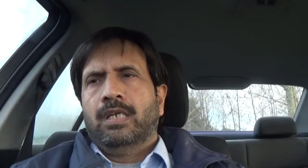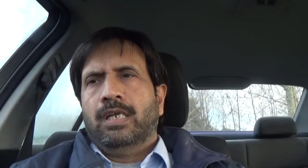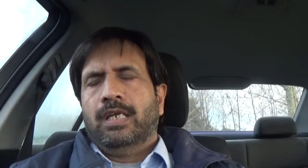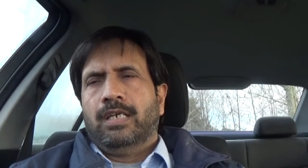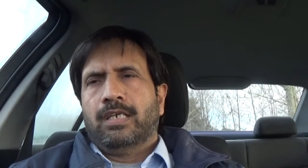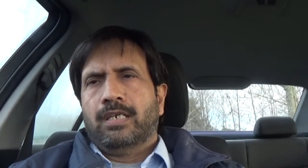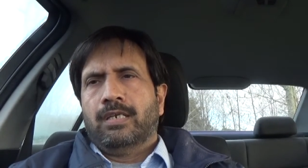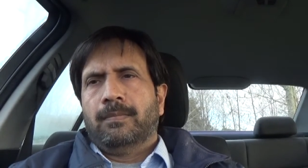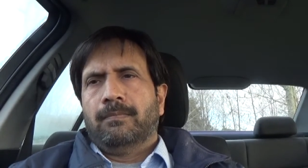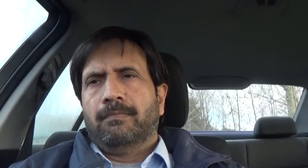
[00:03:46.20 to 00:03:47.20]
and
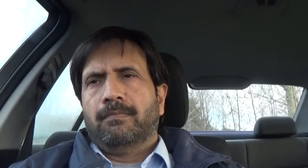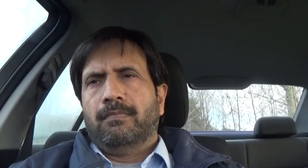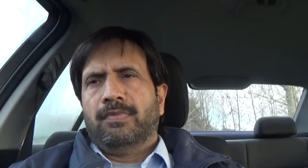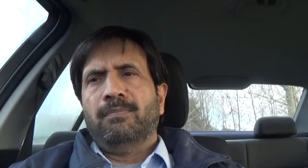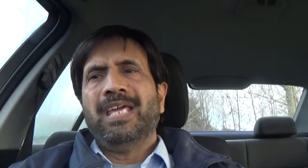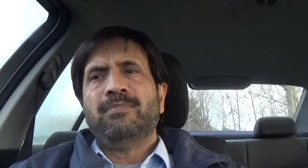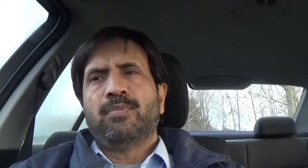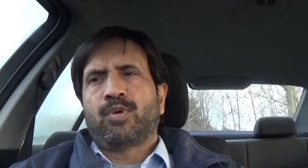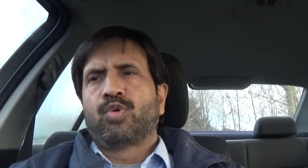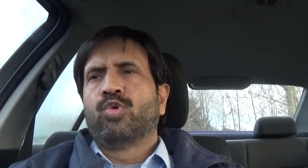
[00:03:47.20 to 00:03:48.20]
uh, the many
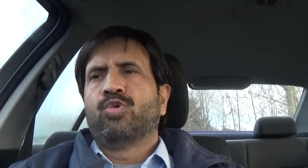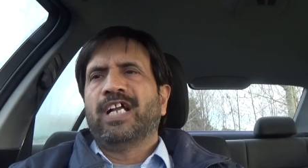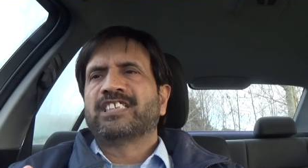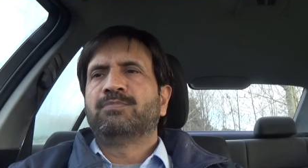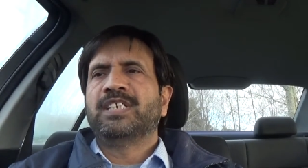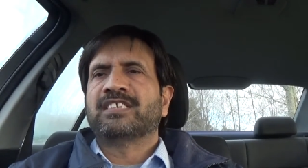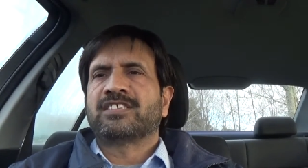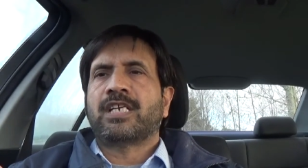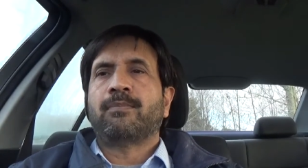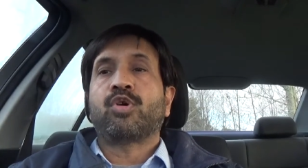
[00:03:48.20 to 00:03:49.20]
people who experience
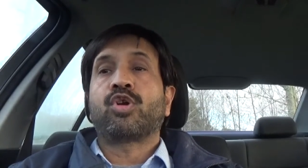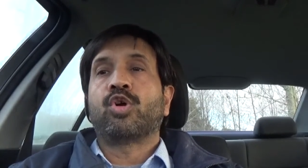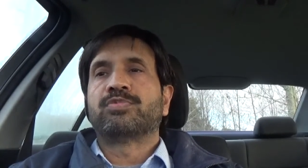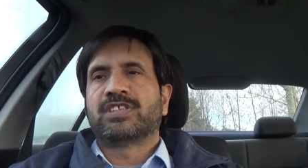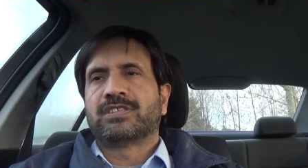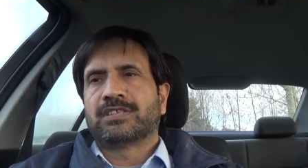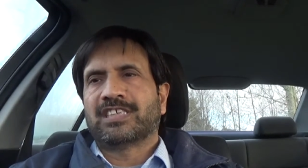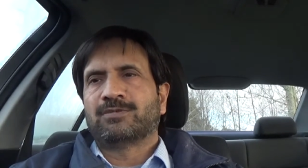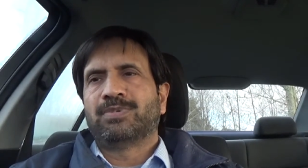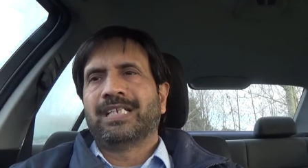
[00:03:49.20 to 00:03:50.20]
the temporal lobe seizures
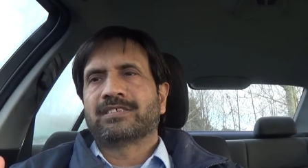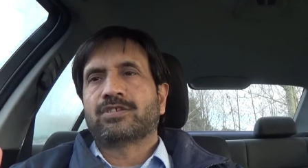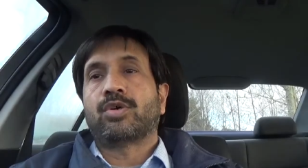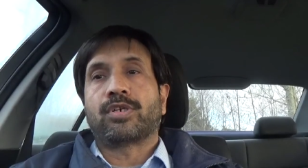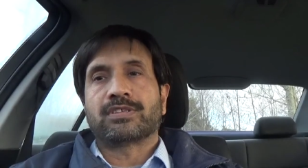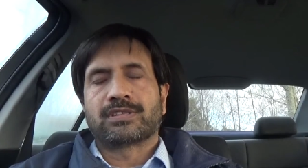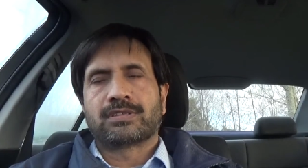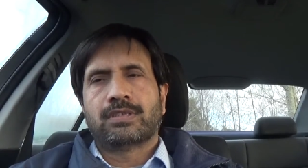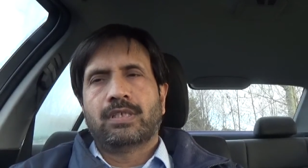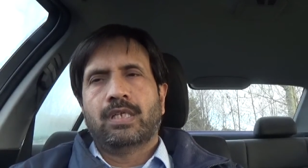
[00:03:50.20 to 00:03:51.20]
experience
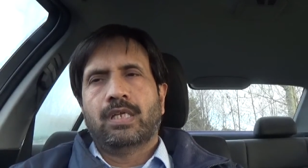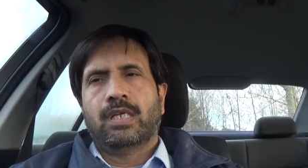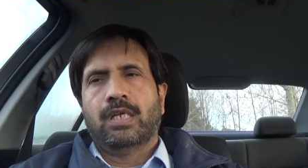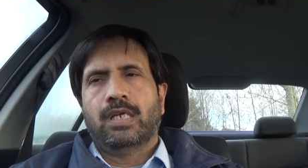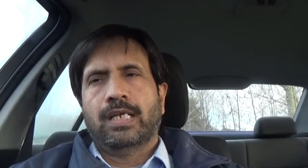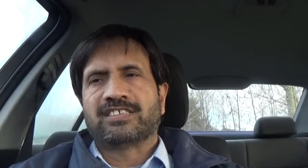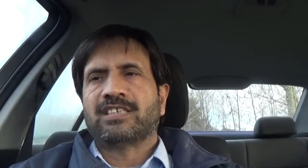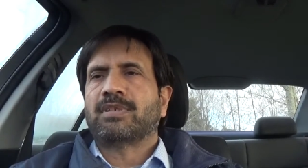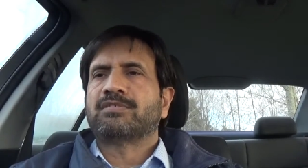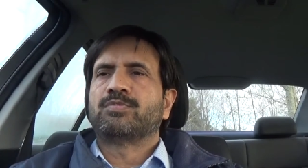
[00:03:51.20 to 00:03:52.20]
auras and
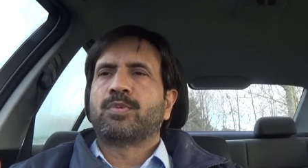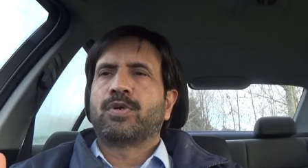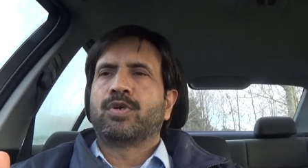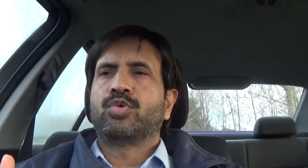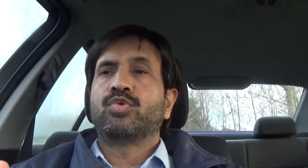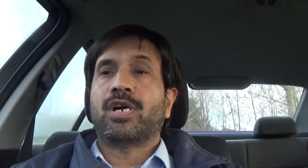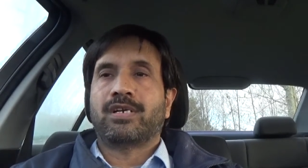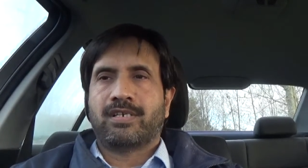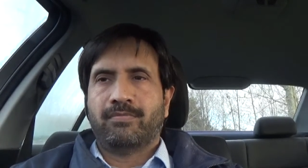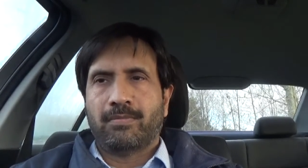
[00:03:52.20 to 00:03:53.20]
sometimes people do
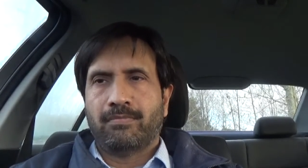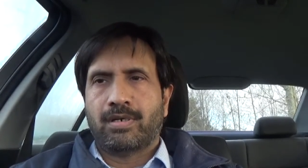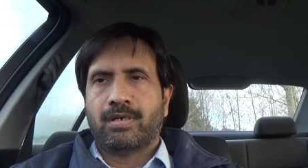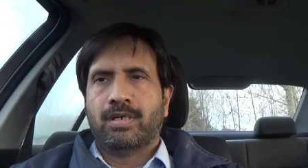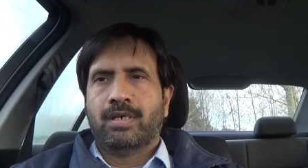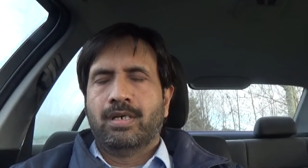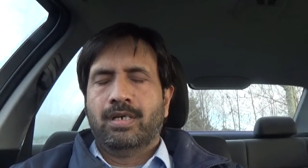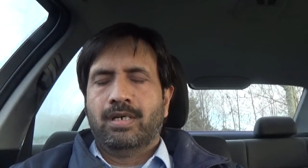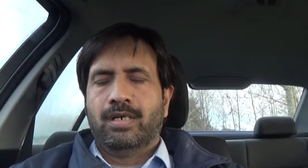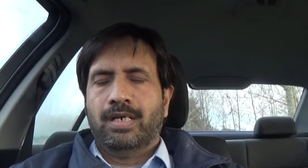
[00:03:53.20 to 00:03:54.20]
not remember
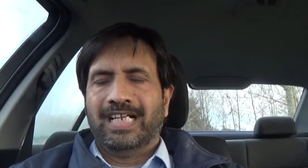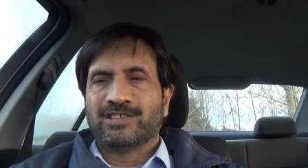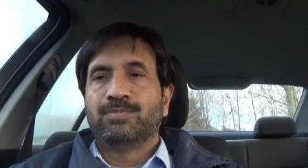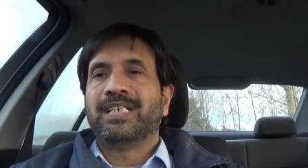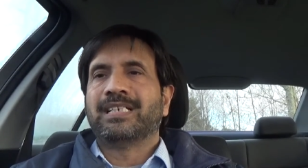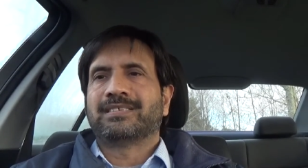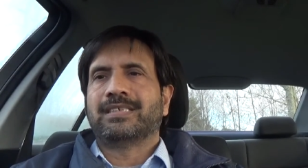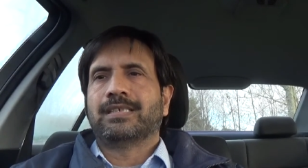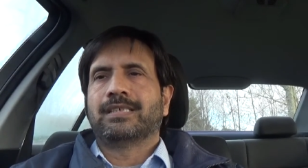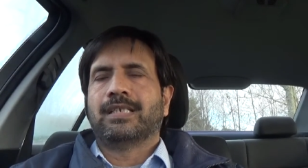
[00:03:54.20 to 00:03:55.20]

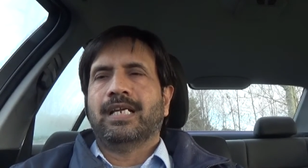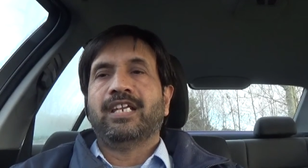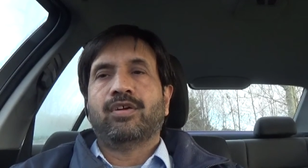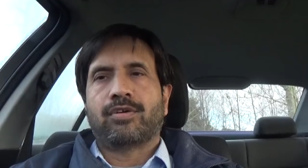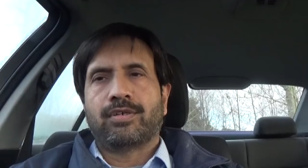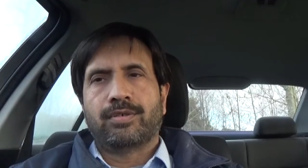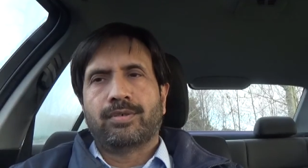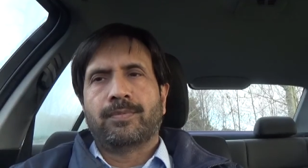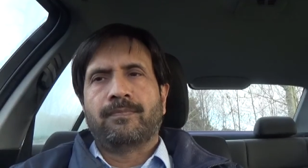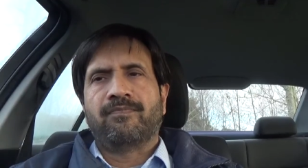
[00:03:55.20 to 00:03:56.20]
experiencing an aura, you
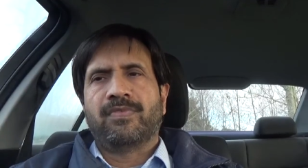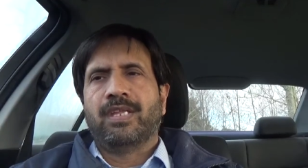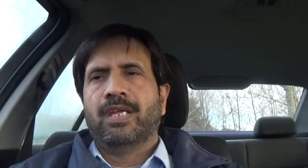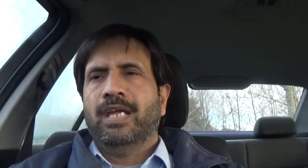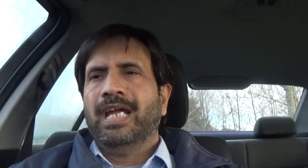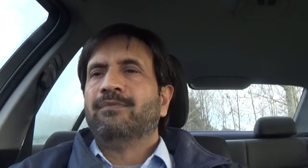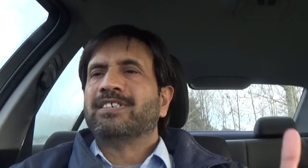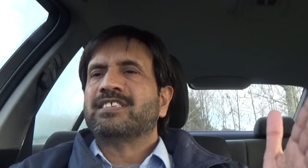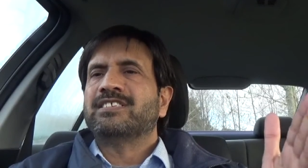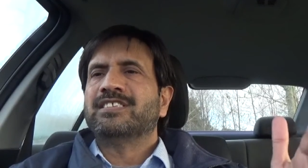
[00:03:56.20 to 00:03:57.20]
know. And
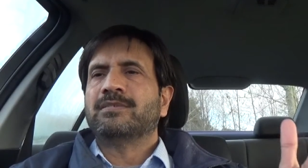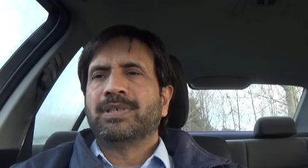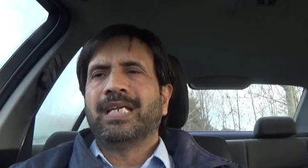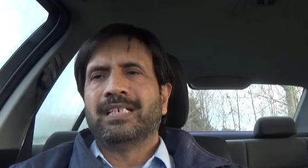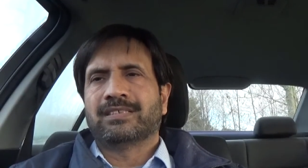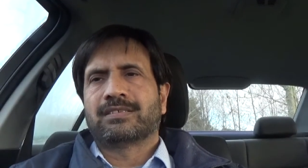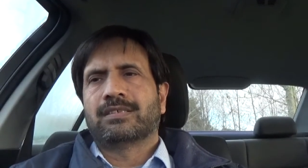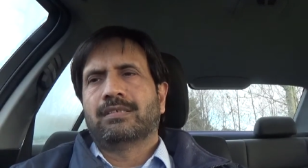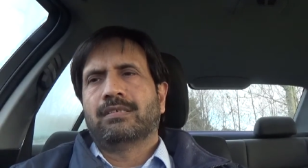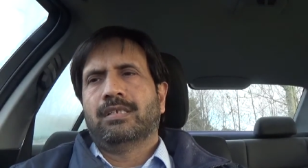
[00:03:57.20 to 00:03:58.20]
once the seizure begins,
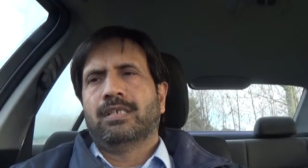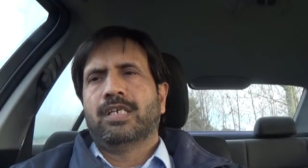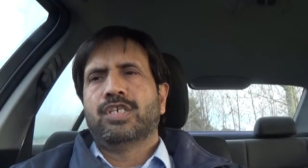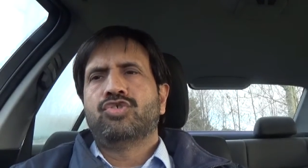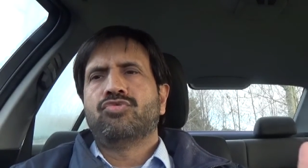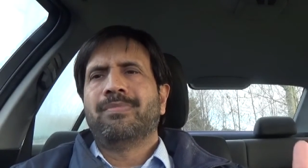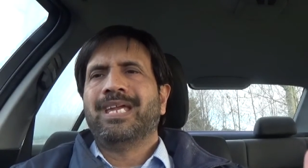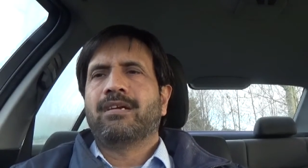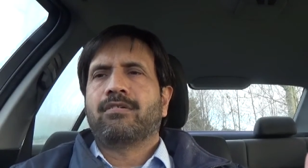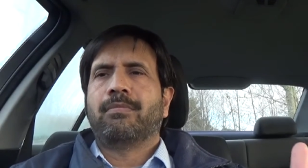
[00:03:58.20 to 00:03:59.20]
uh, you
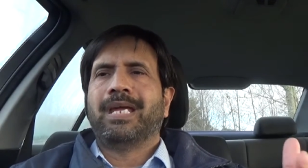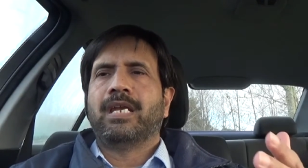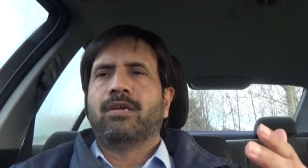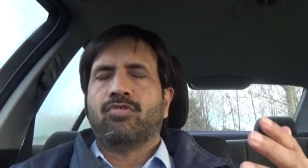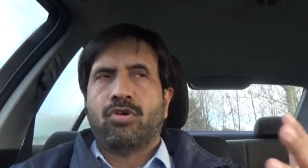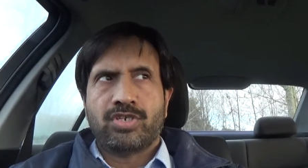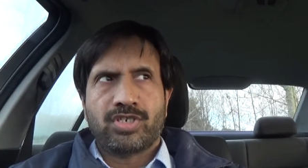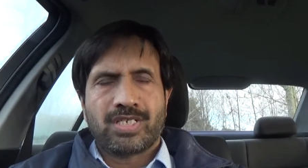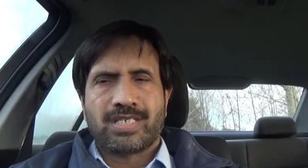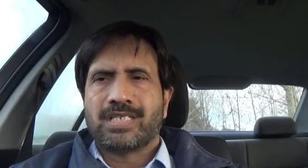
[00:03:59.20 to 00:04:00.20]
may remain
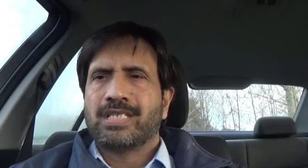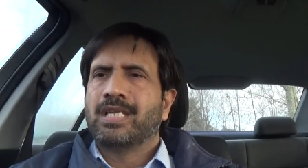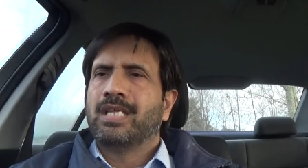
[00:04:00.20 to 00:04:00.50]
conscious,